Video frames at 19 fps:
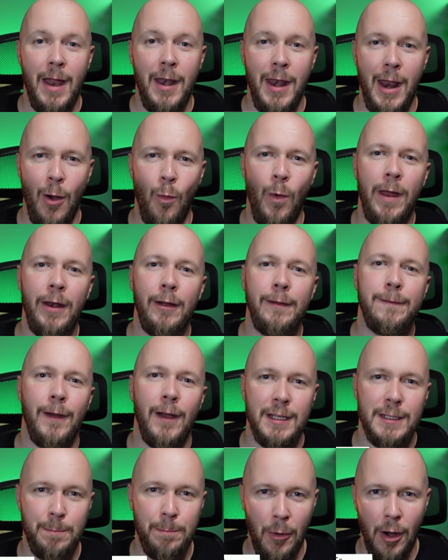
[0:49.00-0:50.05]
Now, when I
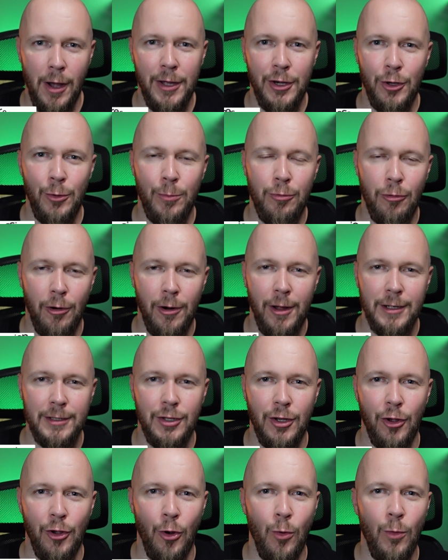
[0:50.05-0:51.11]
first buy a new product,
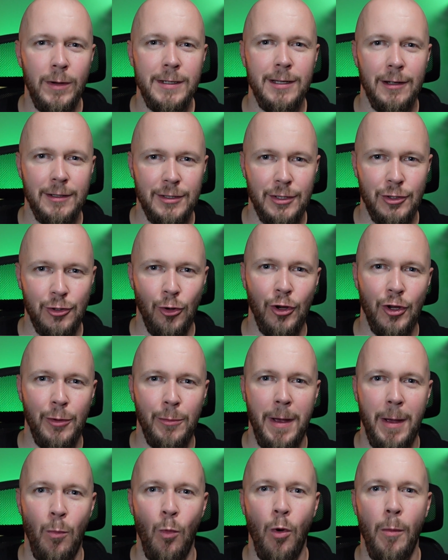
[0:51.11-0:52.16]
I always like to
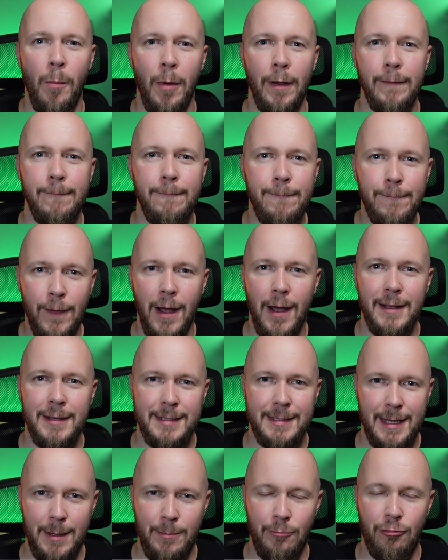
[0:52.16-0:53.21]
document what my
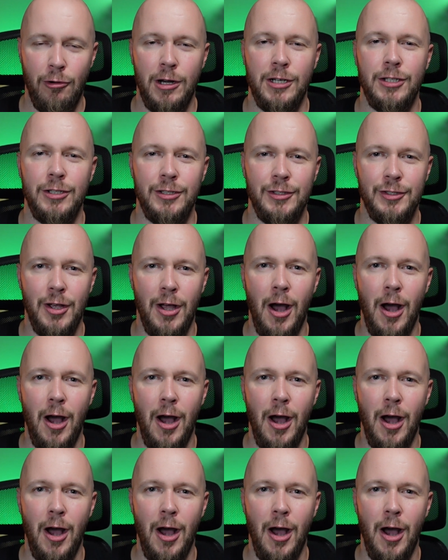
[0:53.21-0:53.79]
first impressions